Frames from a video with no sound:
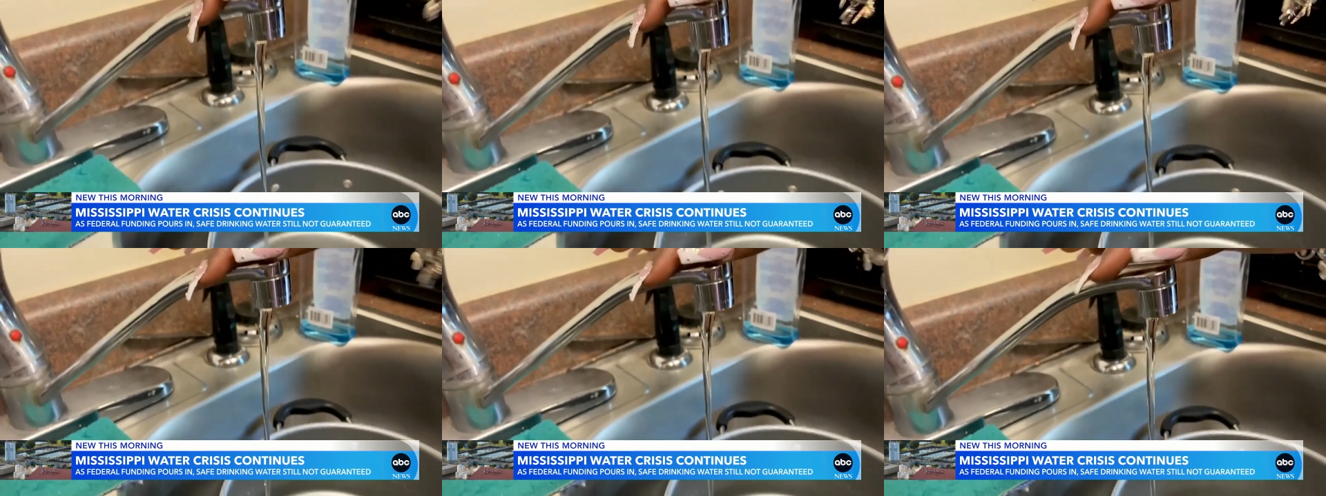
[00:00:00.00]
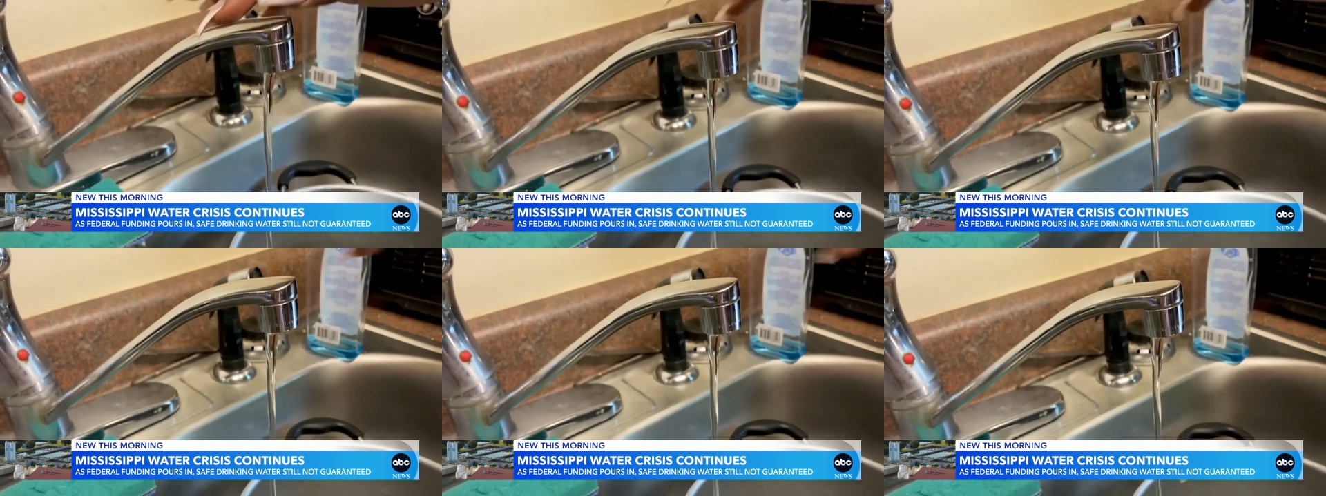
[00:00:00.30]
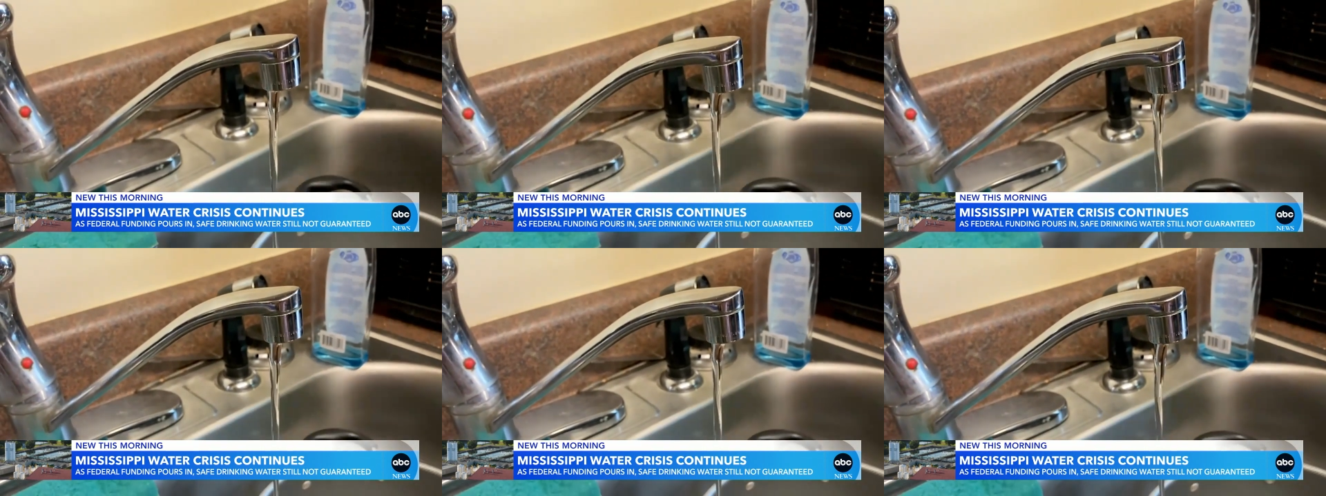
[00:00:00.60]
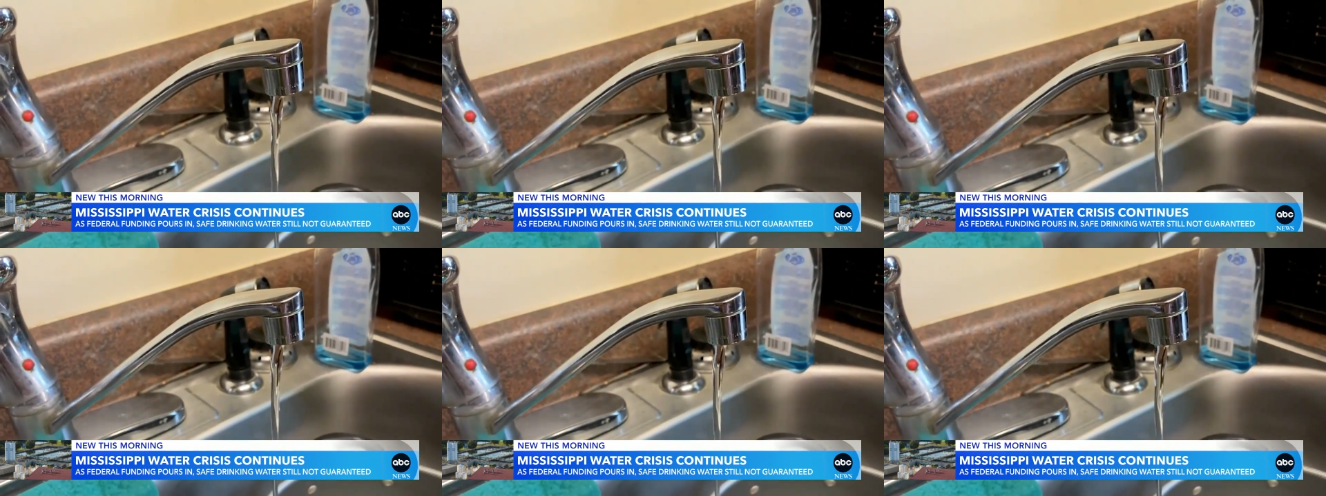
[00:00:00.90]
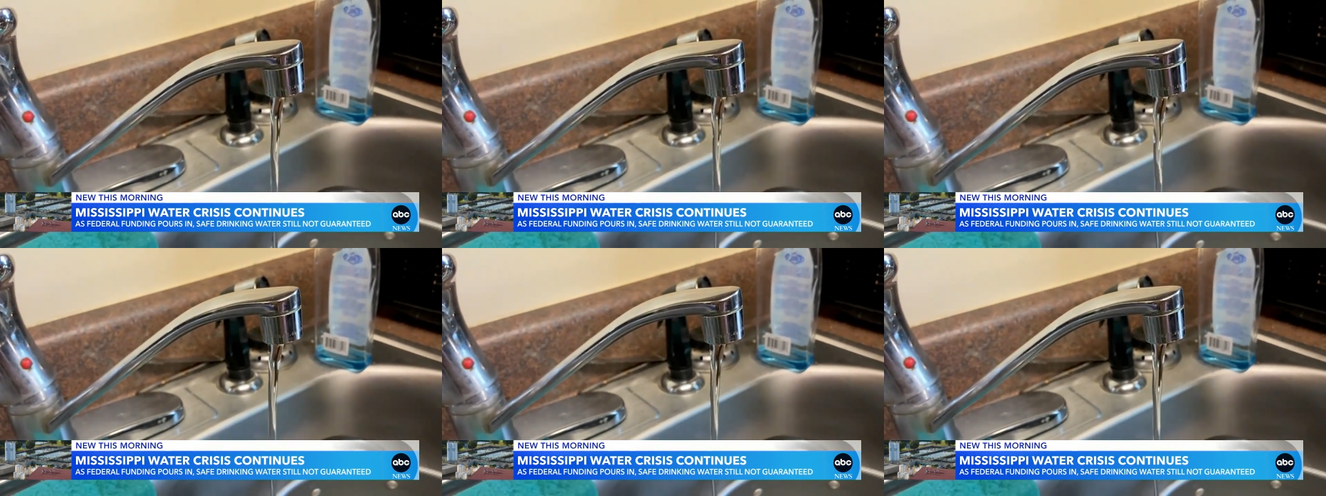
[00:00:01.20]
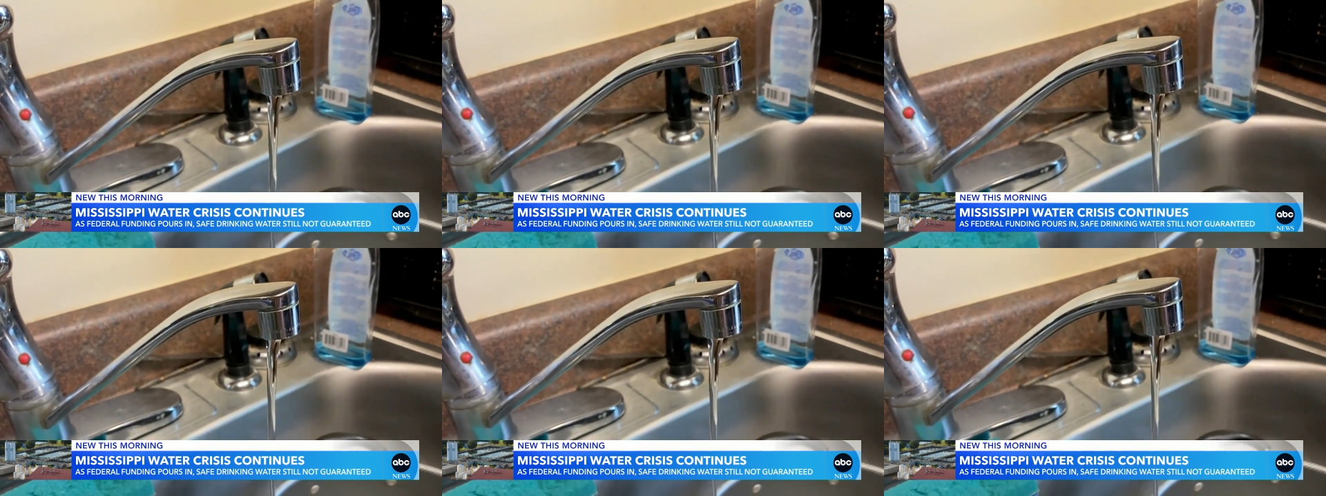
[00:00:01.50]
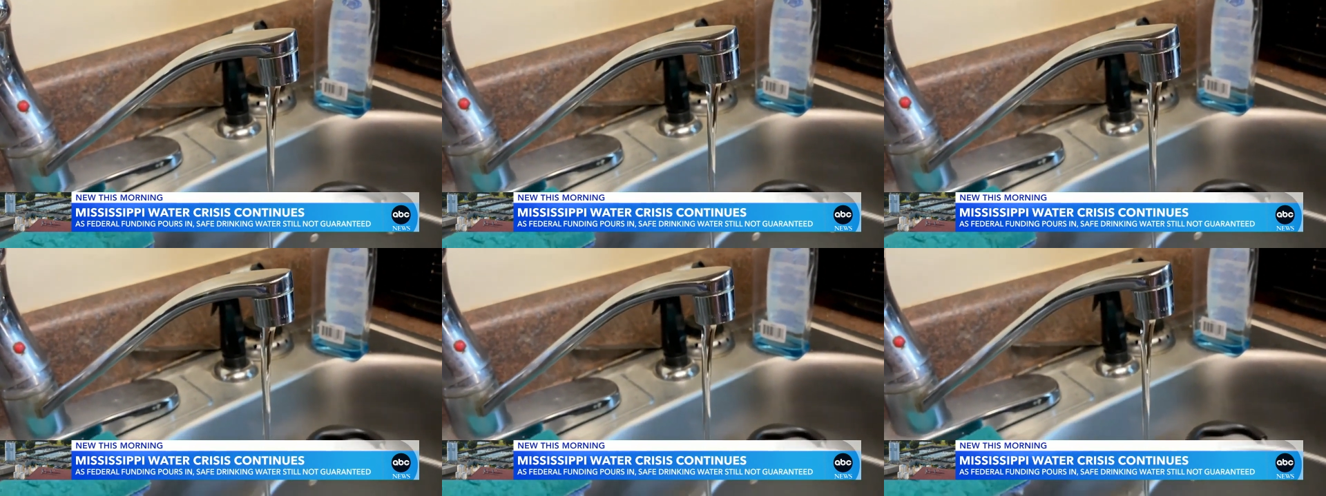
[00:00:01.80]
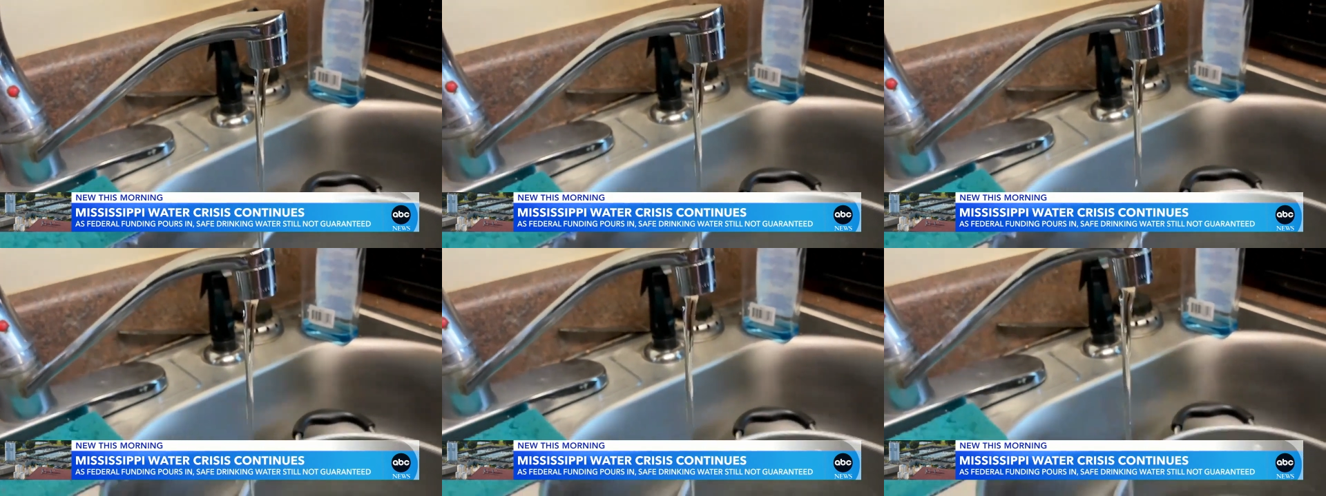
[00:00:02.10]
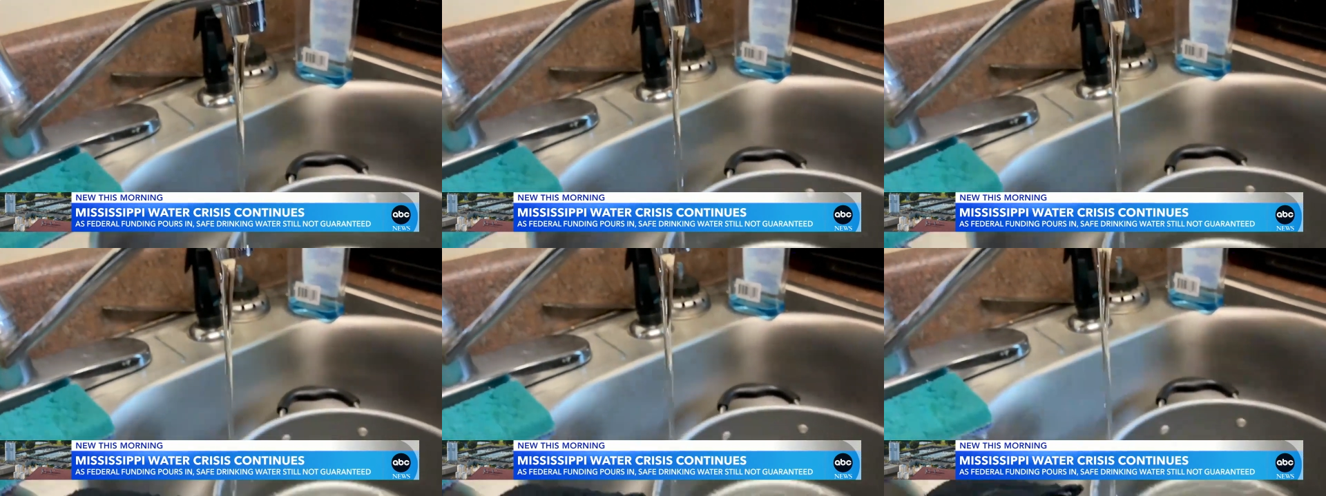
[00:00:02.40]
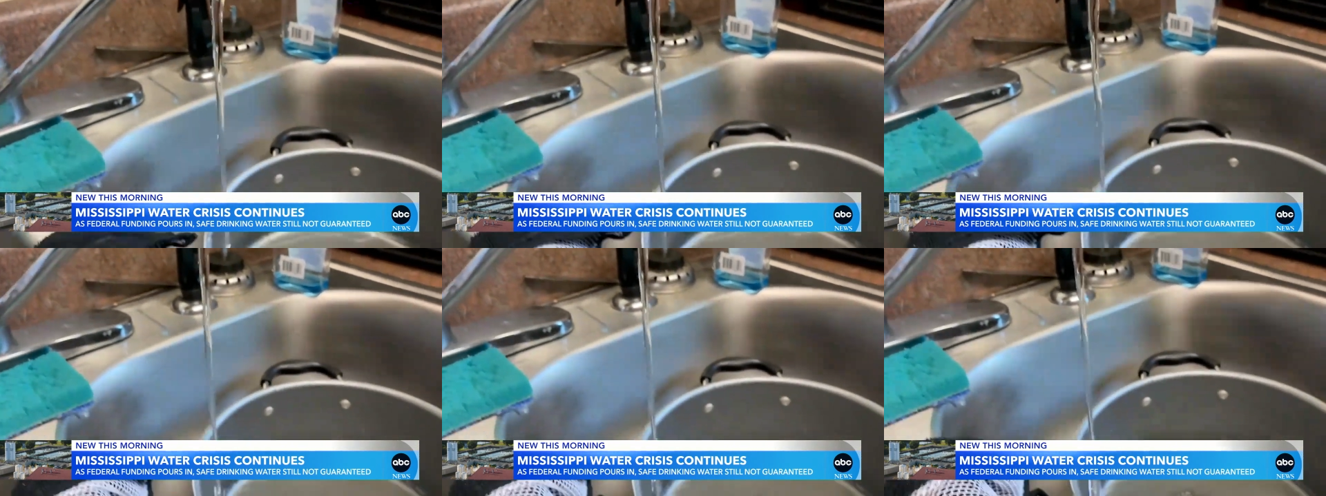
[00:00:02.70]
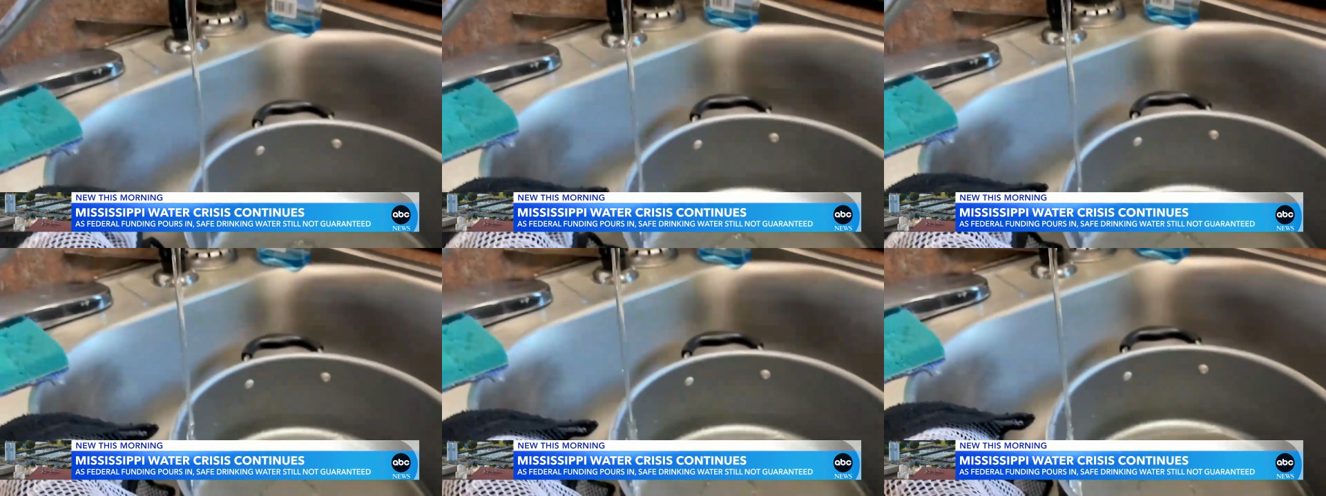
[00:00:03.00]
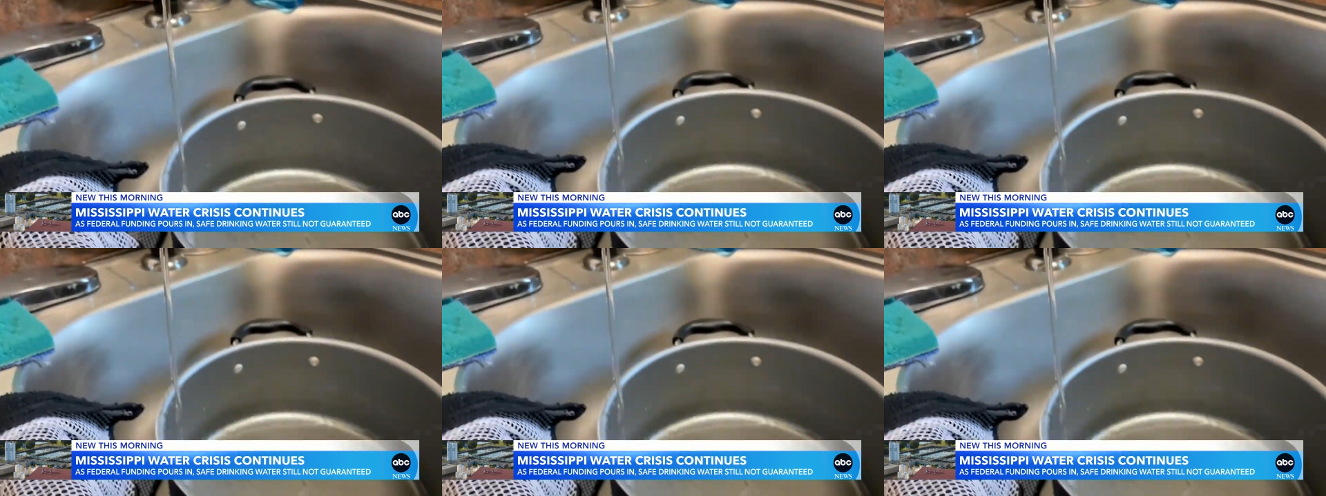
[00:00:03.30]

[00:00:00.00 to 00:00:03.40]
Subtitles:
Nobody's mouth can be seen.